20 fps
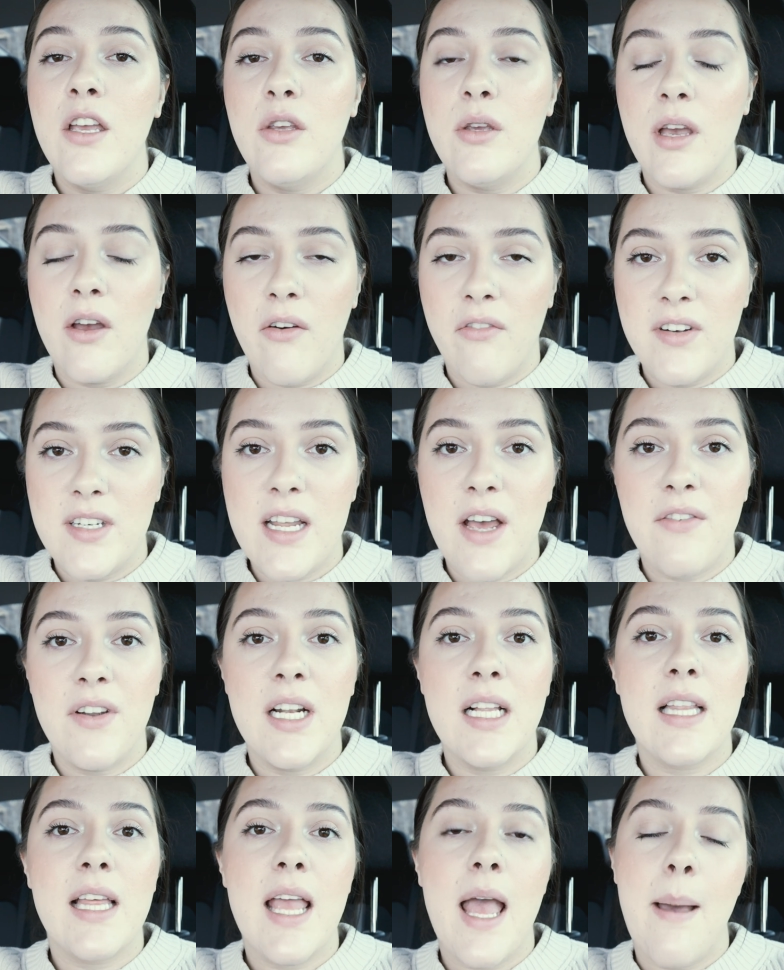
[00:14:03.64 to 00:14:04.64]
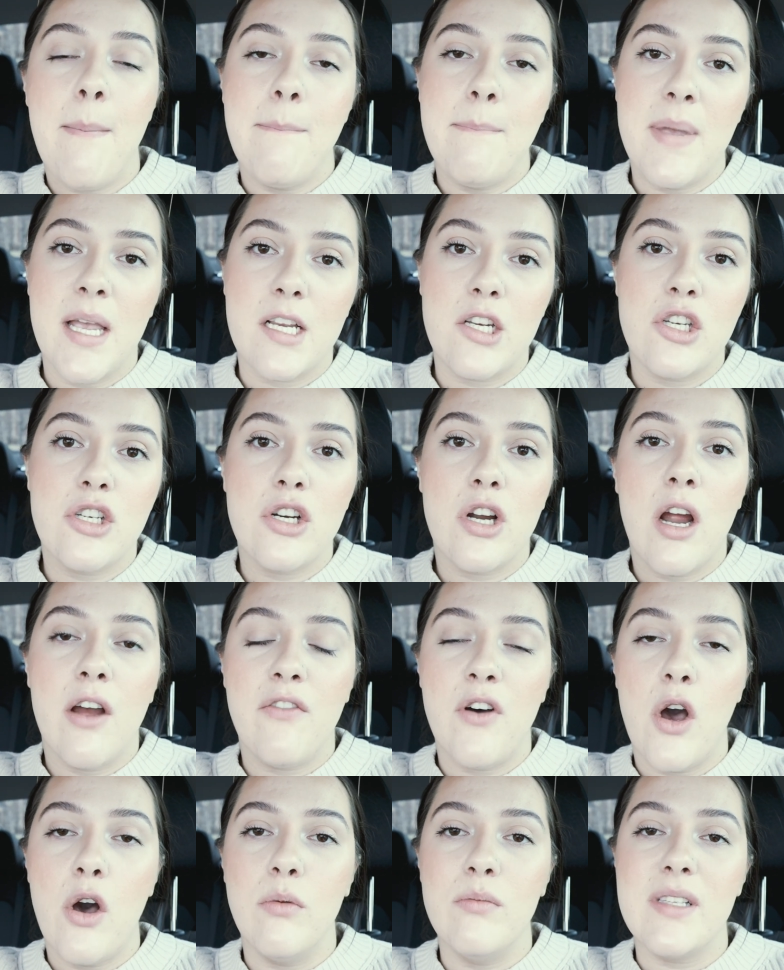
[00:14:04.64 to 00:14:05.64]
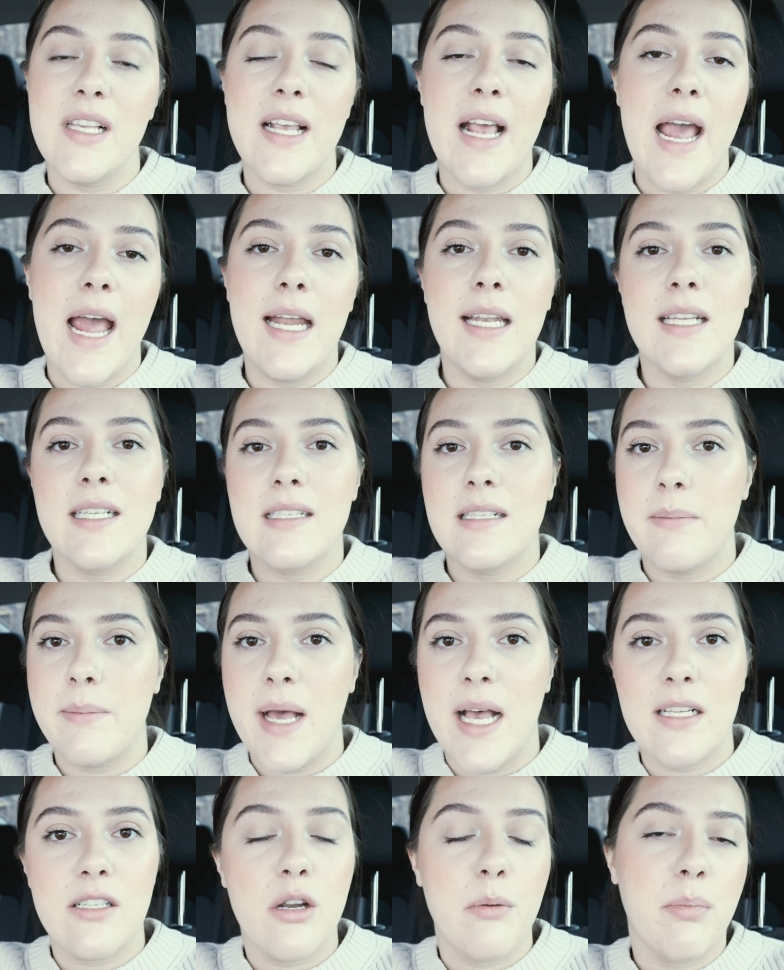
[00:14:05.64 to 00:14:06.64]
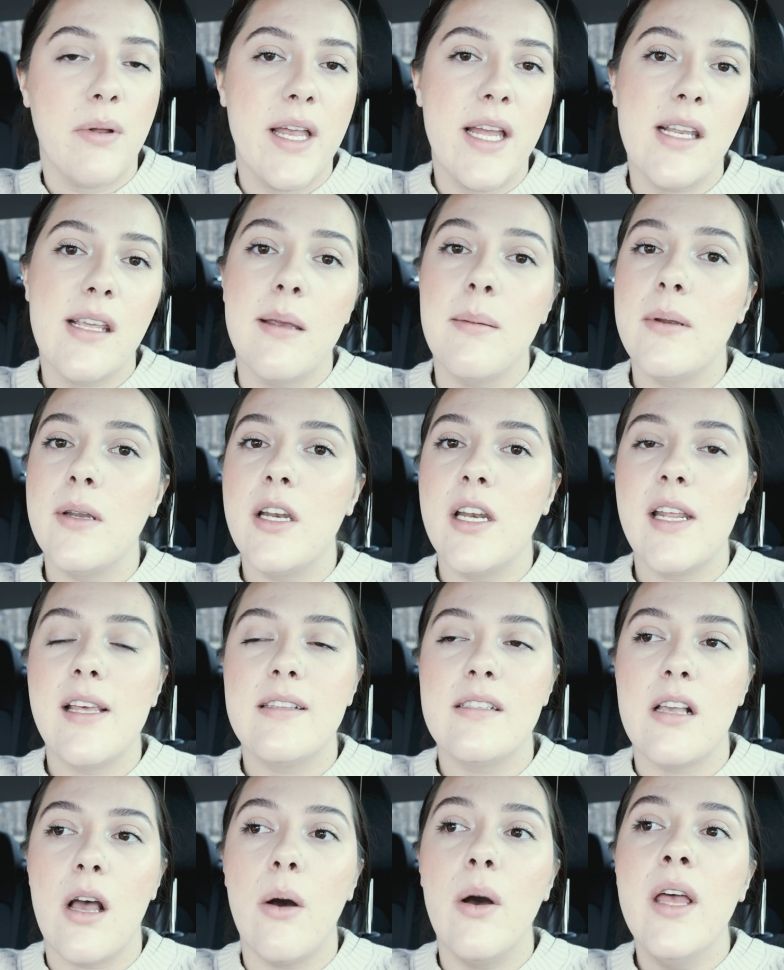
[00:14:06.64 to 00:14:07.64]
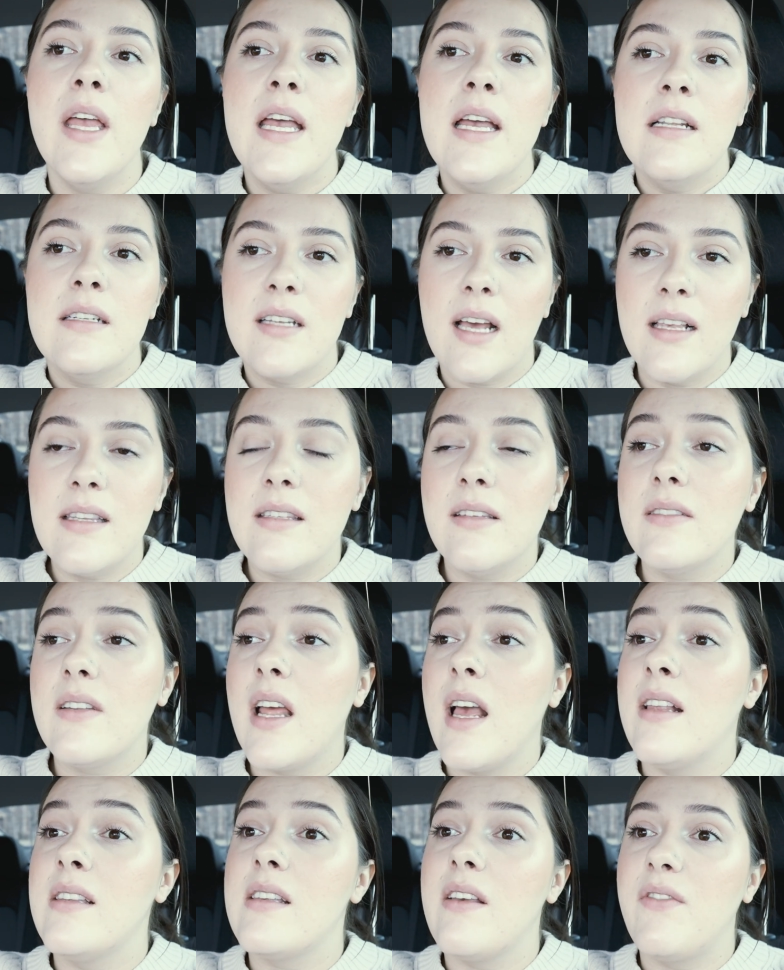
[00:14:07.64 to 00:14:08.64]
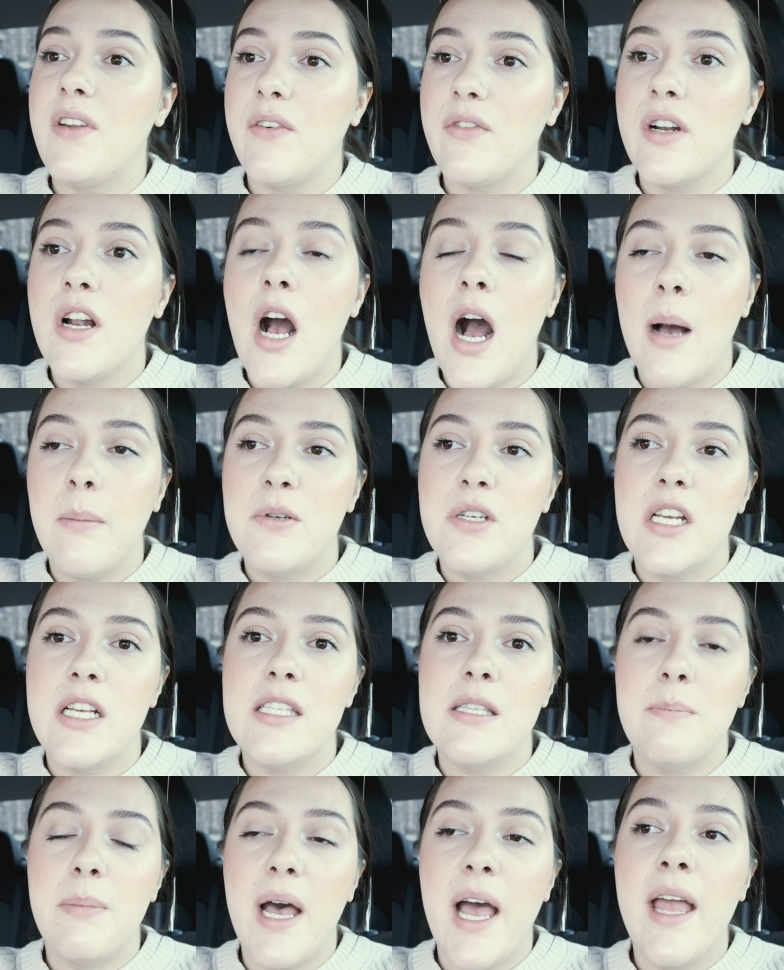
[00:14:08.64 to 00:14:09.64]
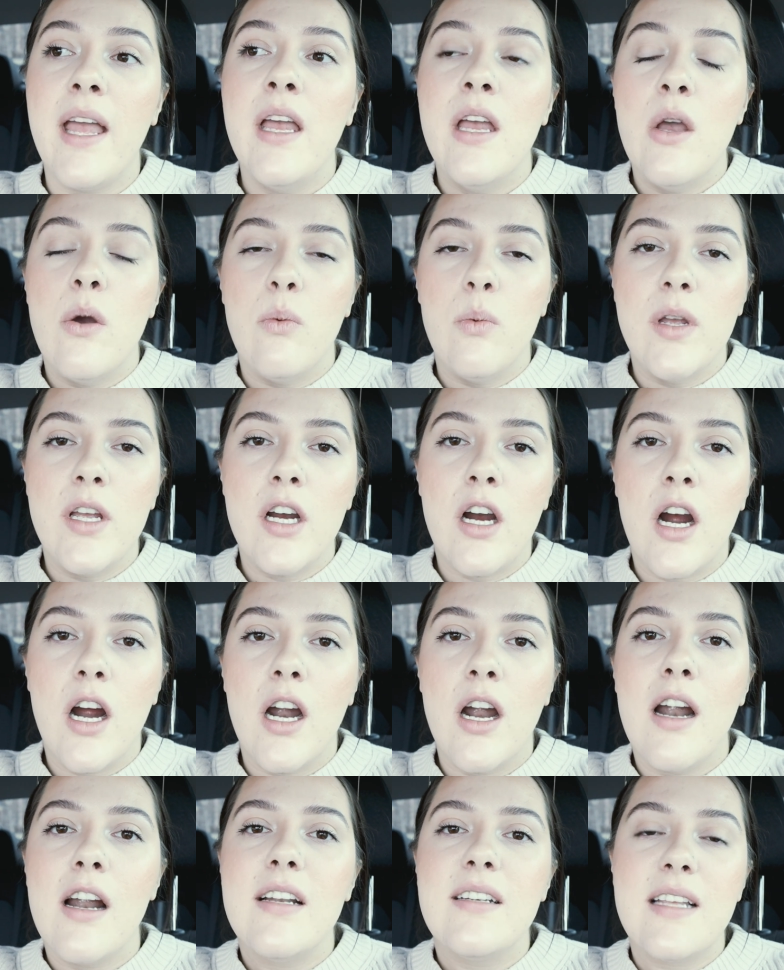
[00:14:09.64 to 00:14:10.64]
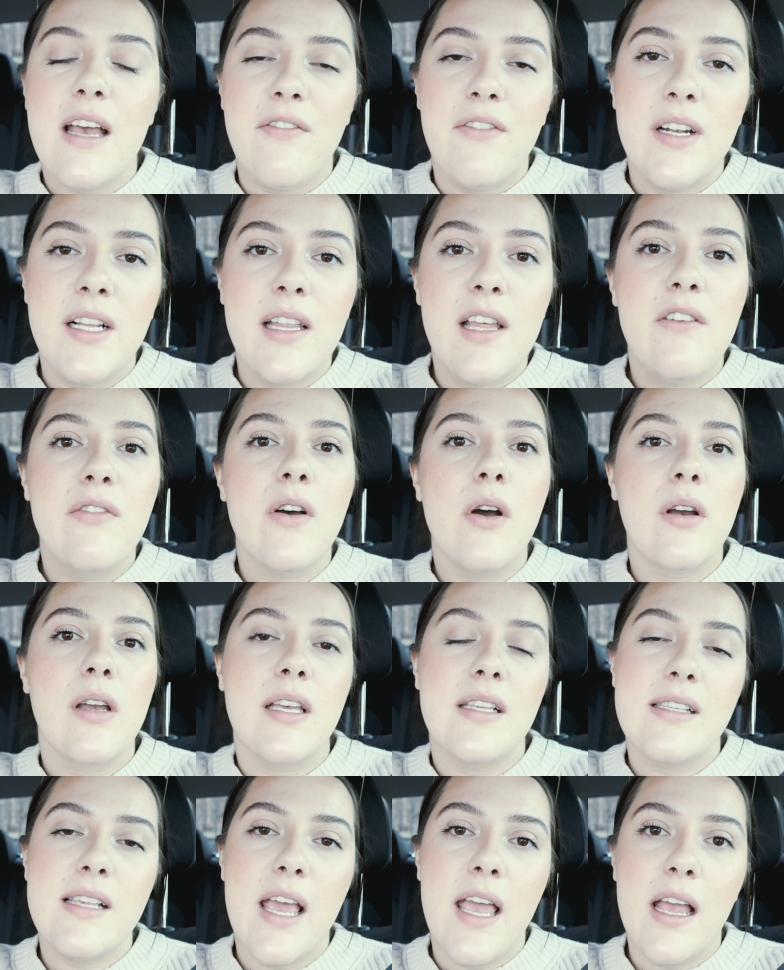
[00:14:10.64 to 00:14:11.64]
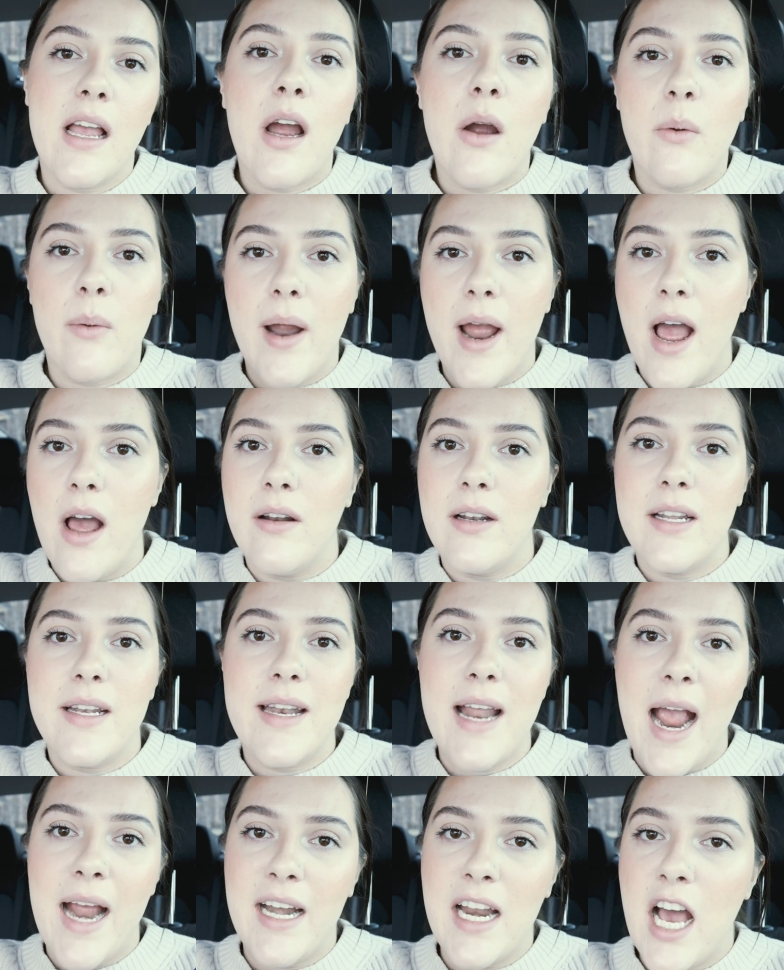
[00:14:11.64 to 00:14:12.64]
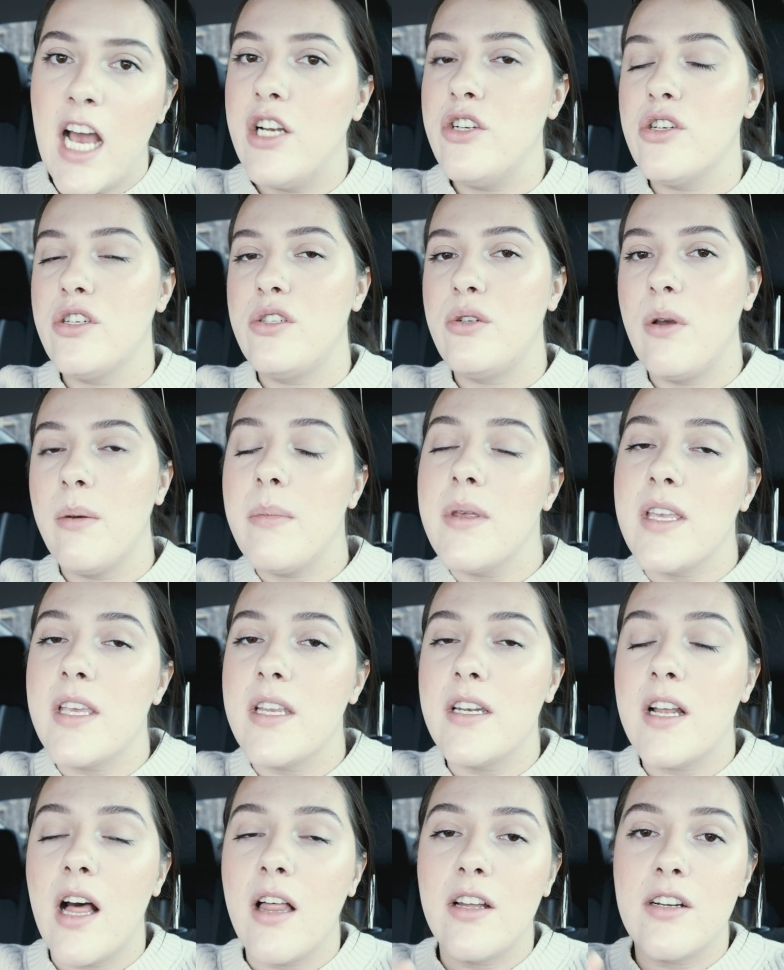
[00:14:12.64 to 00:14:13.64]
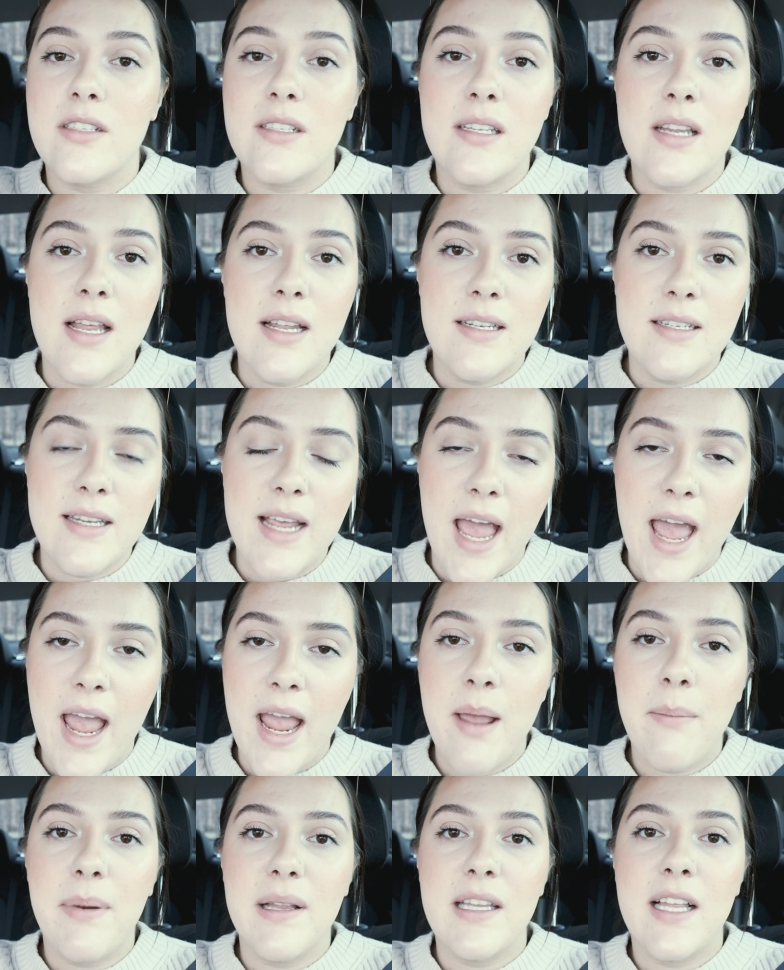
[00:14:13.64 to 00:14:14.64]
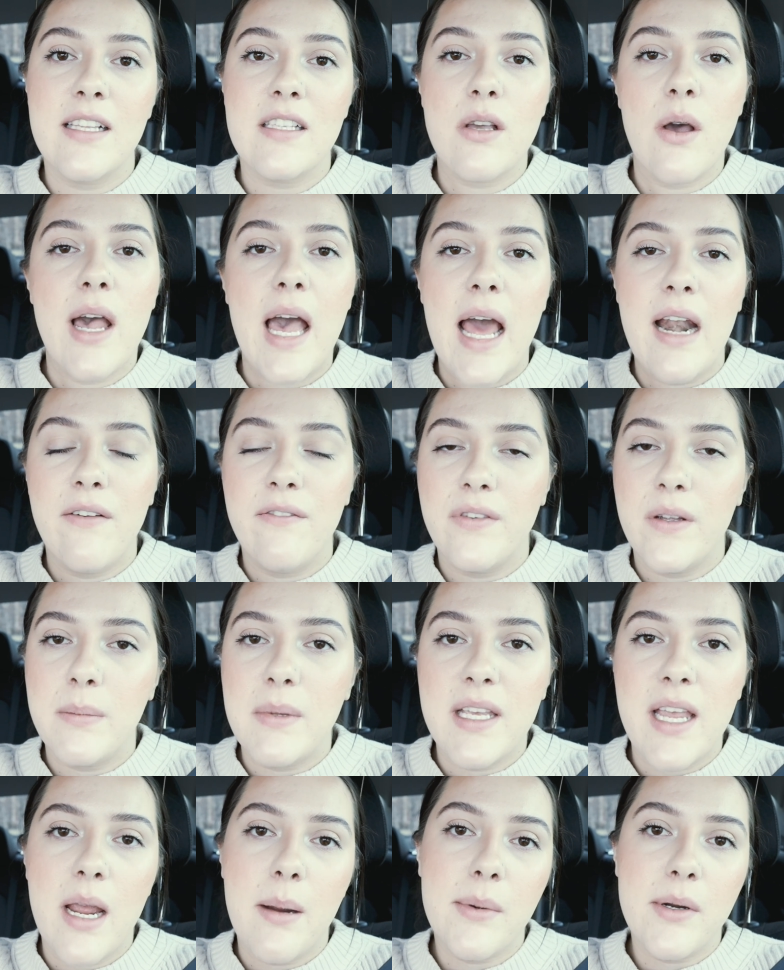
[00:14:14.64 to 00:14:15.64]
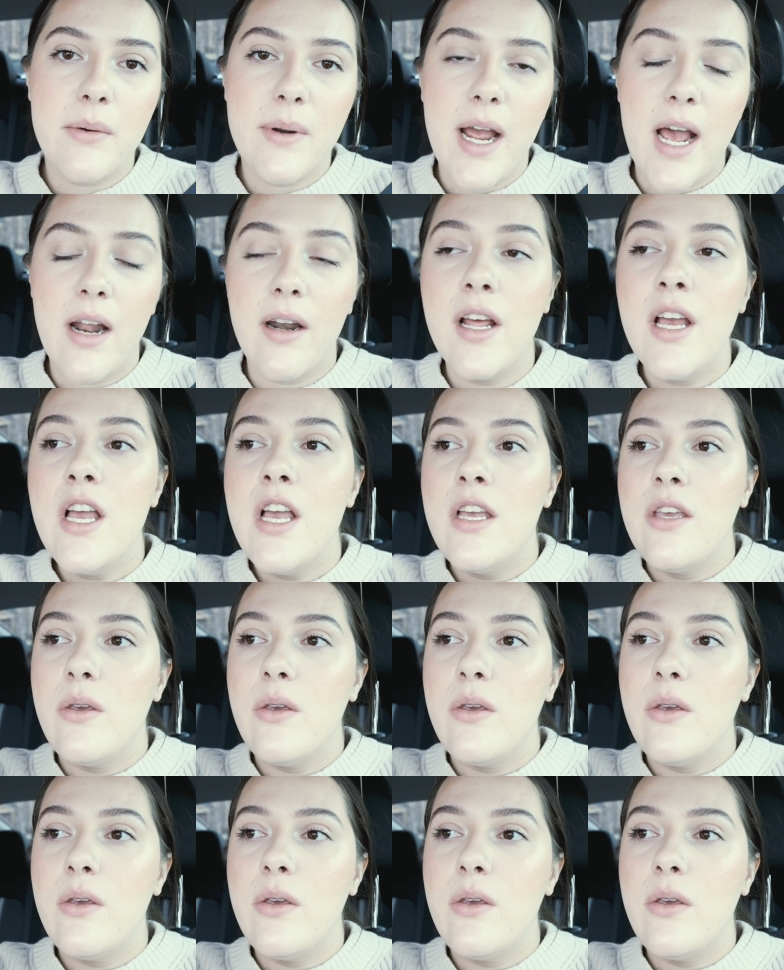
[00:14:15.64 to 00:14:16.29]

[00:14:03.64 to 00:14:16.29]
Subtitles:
You have definitely a mixture of homes. Again, this is a master plan community, so tons and tons of different options, but we are definitely focusing around $900 to $1 million today. But let's go ahead and flip the camera around.